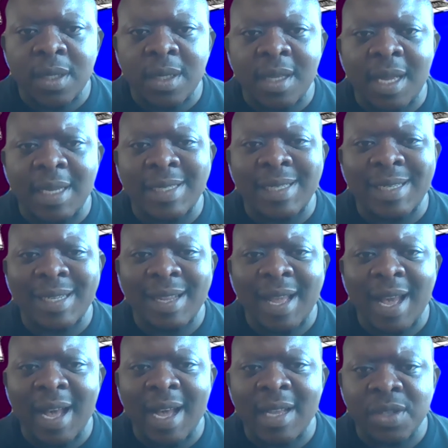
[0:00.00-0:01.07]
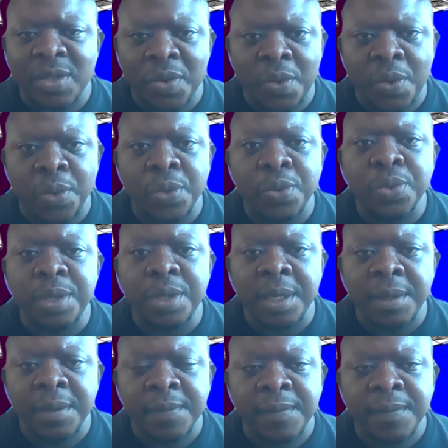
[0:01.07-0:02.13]
that are schooled.
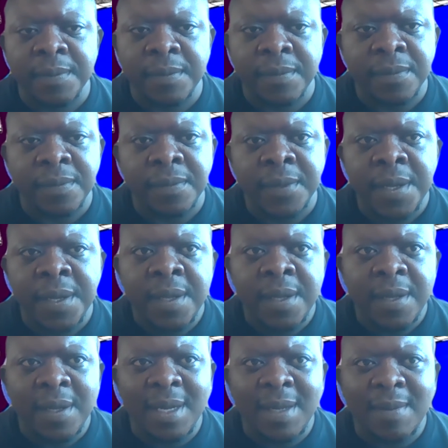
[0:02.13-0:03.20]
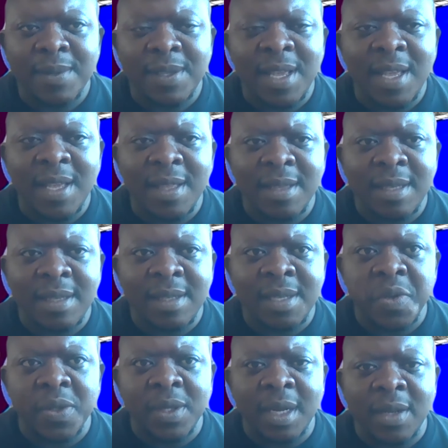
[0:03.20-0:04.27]
And I'm saying
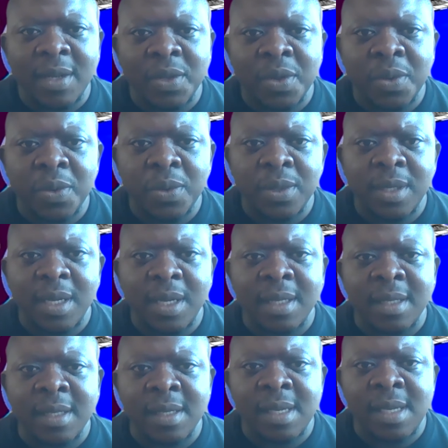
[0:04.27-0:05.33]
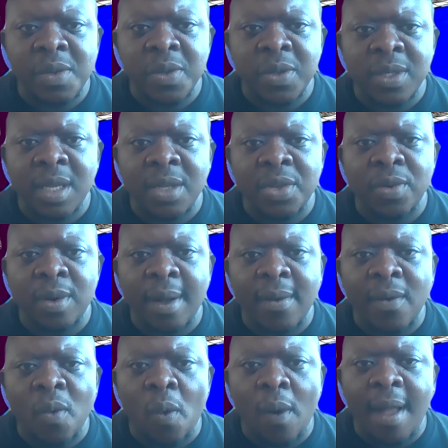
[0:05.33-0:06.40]
skills that are schooled, skills that you
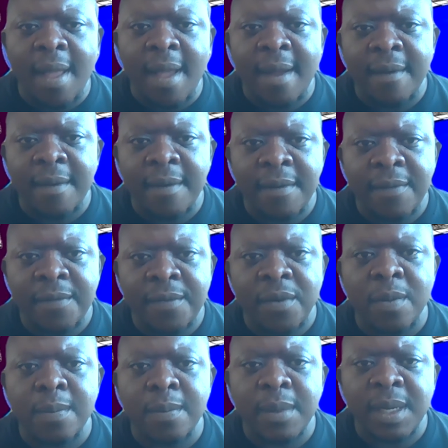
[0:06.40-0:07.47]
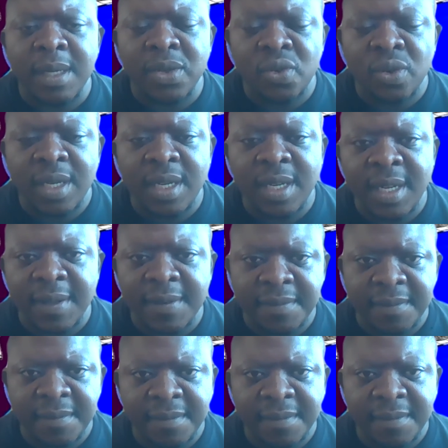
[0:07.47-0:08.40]
acquire from a training.